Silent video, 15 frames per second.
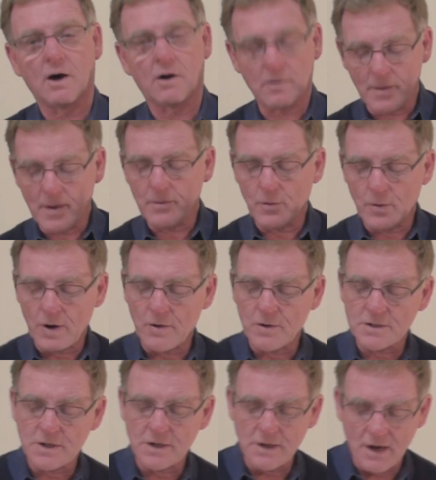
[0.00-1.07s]
I remember when I
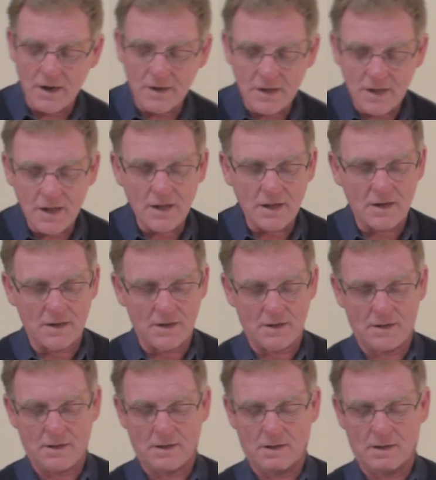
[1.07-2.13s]
was a young kid,
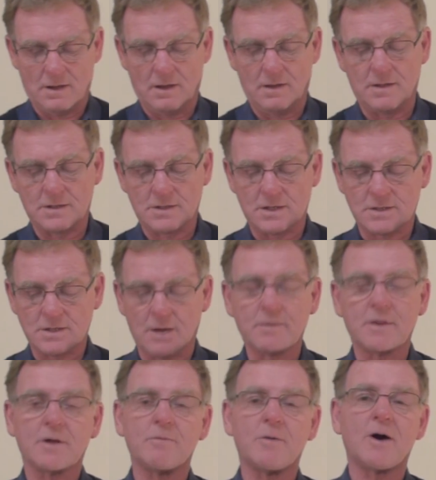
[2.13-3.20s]
this is
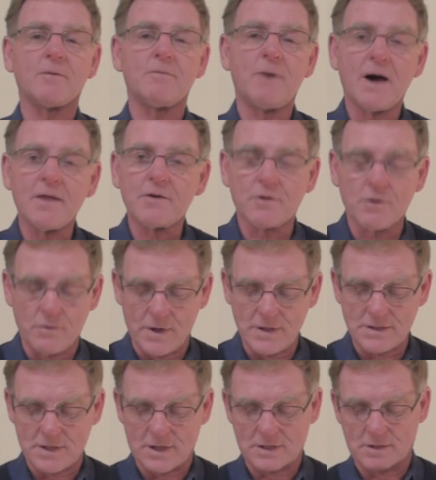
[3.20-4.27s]
something my mother
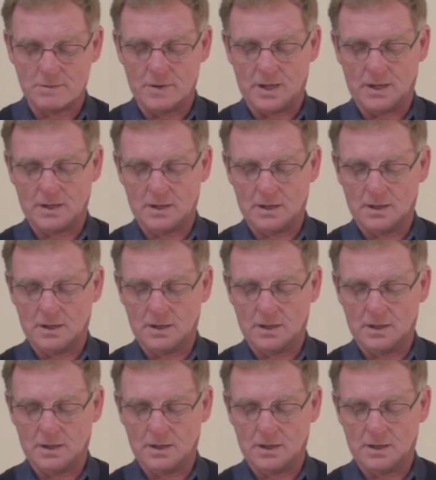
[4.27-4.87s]
always said to me.